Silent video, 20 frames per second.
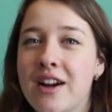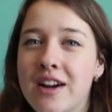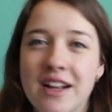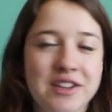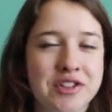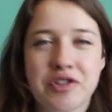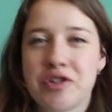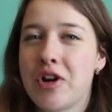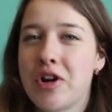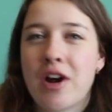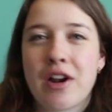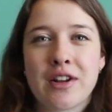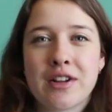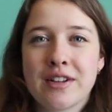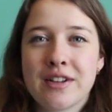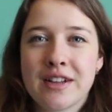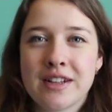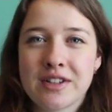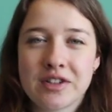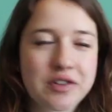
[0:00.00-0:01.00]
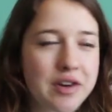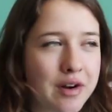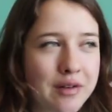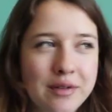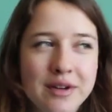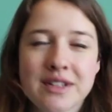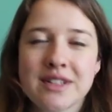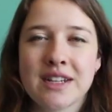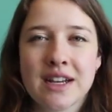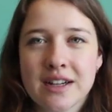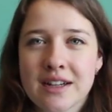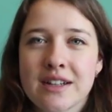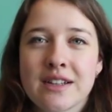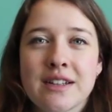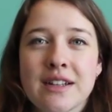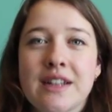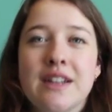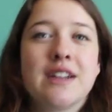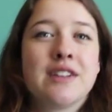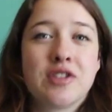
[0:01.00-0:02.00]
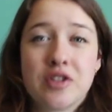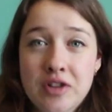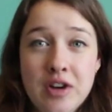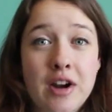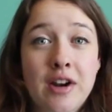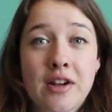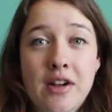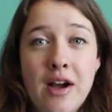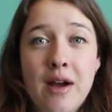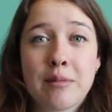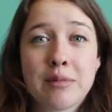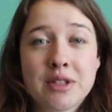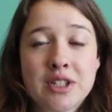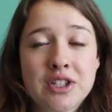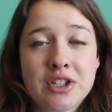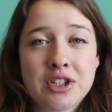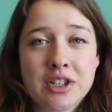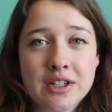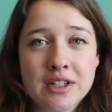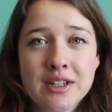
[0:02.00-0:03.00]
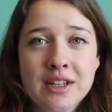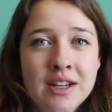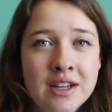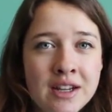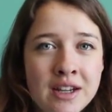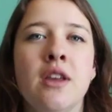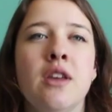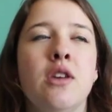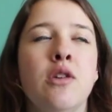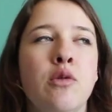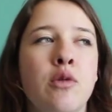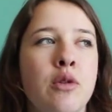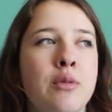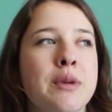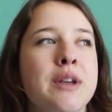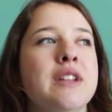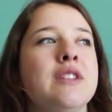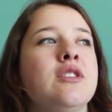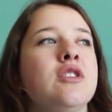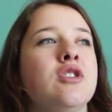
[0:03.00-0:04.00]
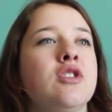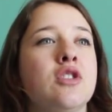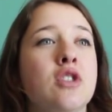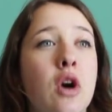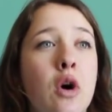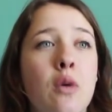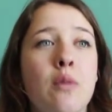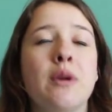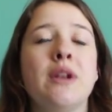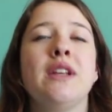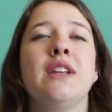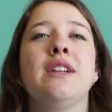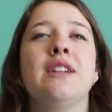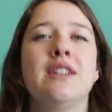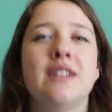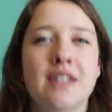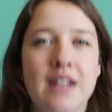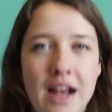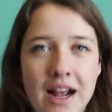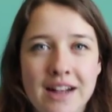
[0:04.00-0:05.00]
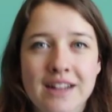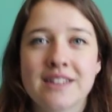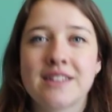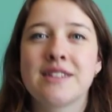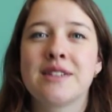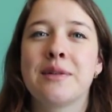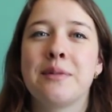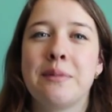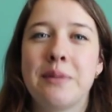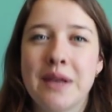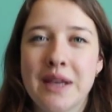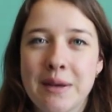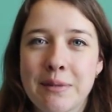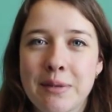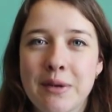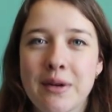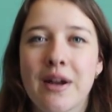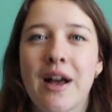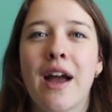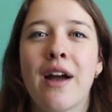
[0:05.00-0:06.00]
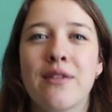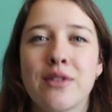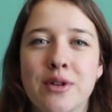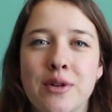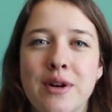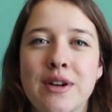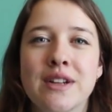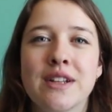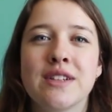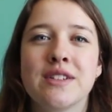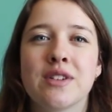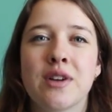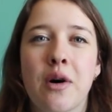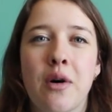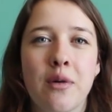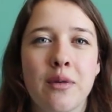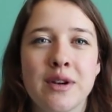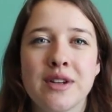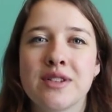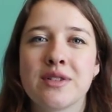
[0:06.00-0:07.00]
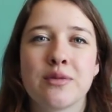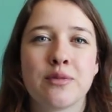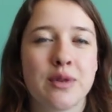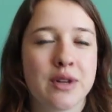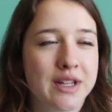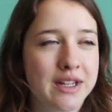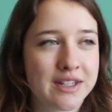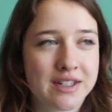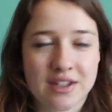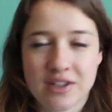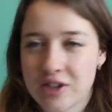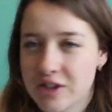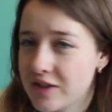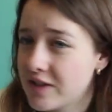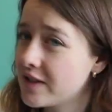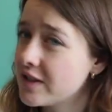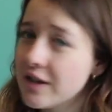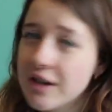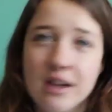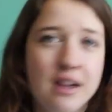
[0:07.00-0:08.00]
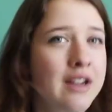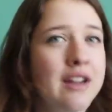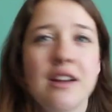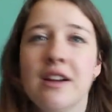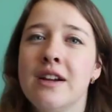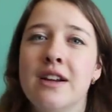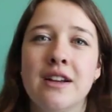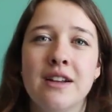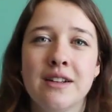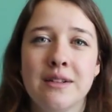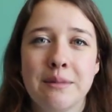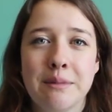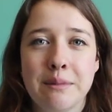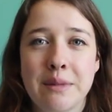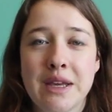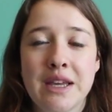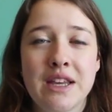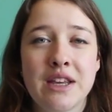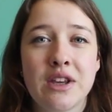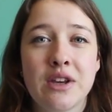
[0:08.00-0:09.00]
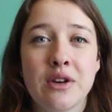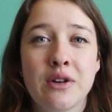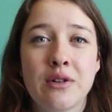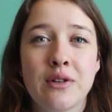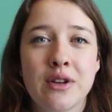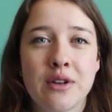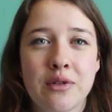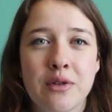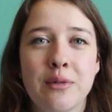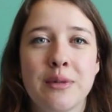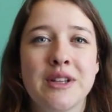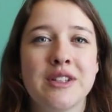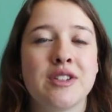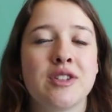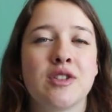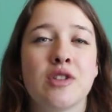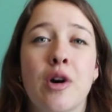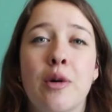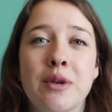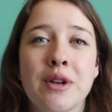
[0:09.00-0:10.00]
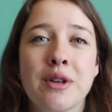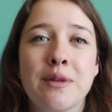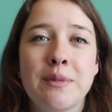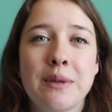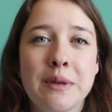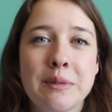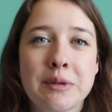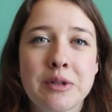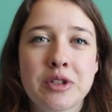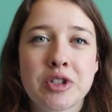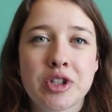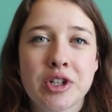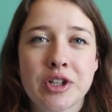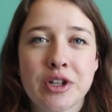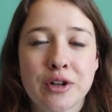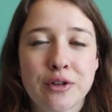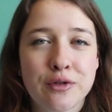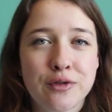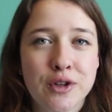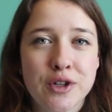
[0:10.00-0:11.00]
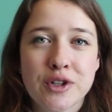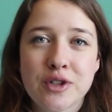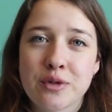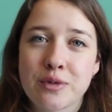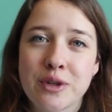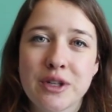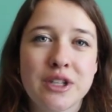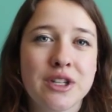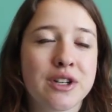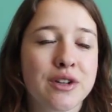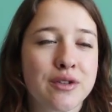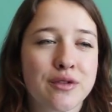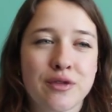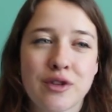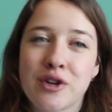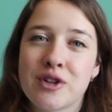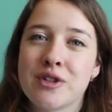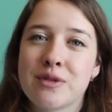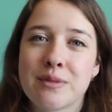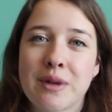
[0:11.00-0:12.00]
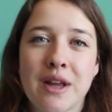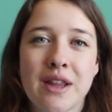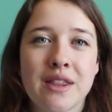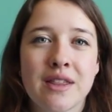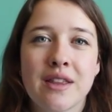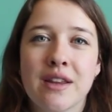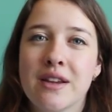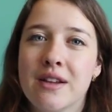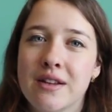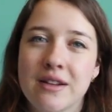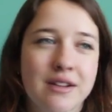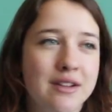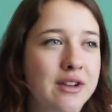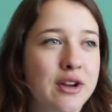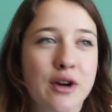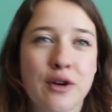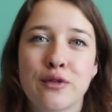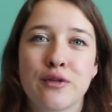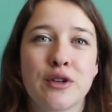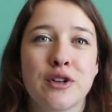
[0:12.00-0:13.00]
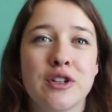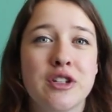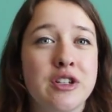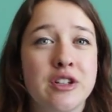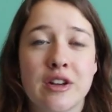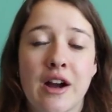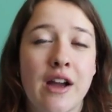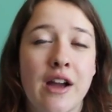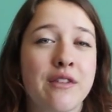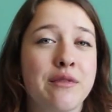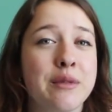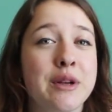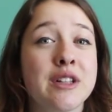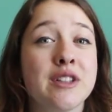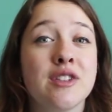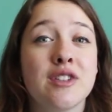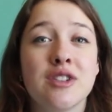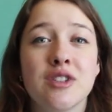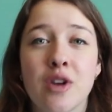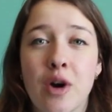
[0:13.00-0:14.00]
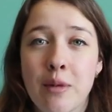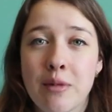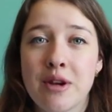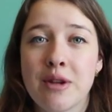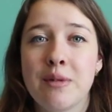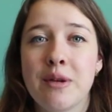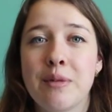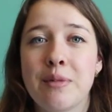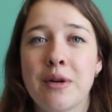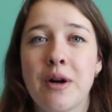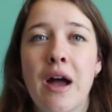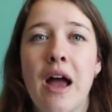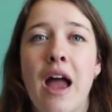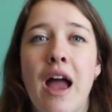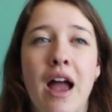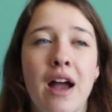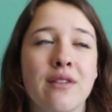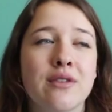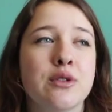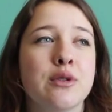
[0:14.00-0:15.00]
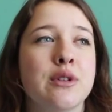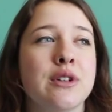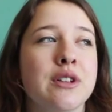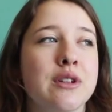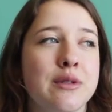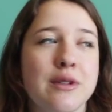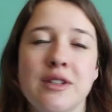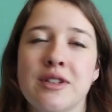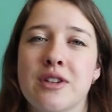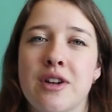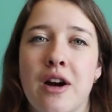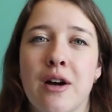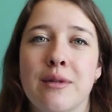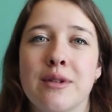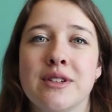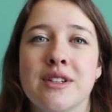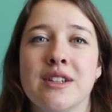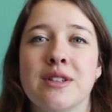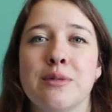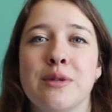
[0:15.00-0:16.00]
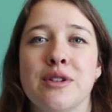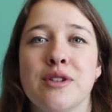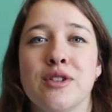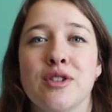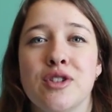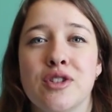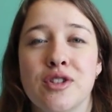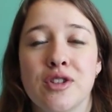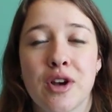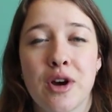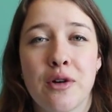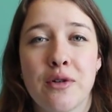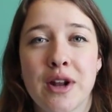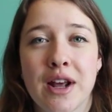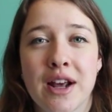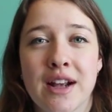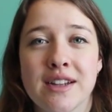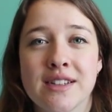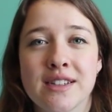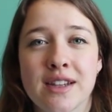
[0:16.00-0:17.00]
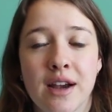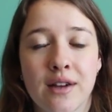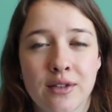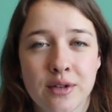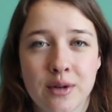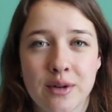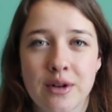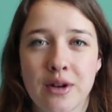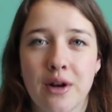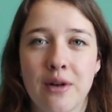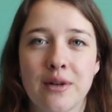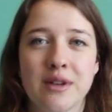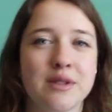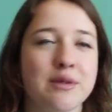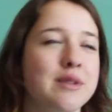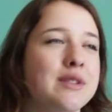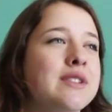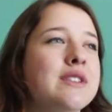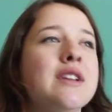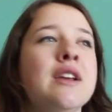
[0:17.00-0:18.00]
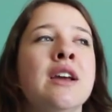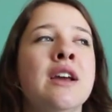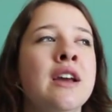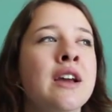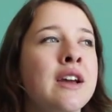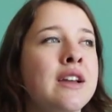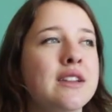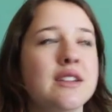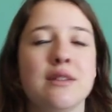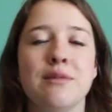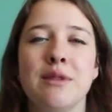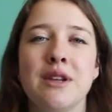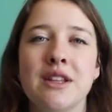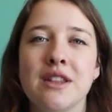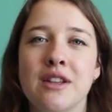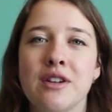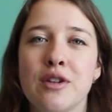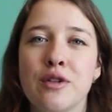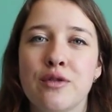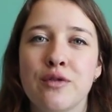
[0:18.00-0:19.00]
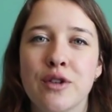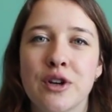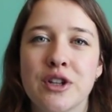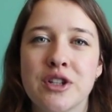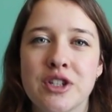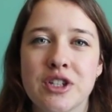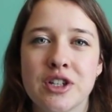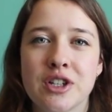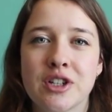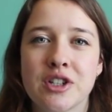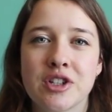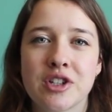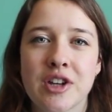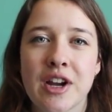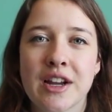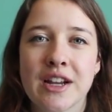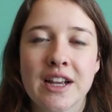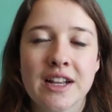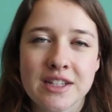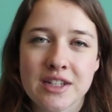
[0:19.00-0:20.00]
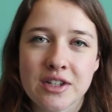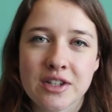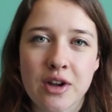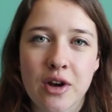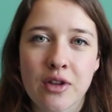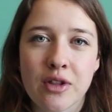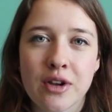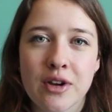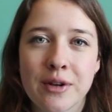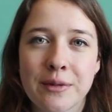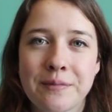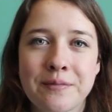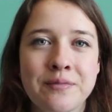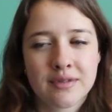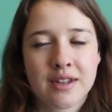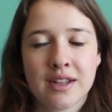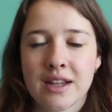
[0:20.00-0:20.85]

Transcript: Technically, it's not a competition. You will meet so many nice people. Everyone is always willing to just meet you. You will meet so many people during your first week, your first month, your first year. I've met so many people. Everyone at Queen's Commerce has been so nice. Everyone always wants to meet the new first years, try and get to know them.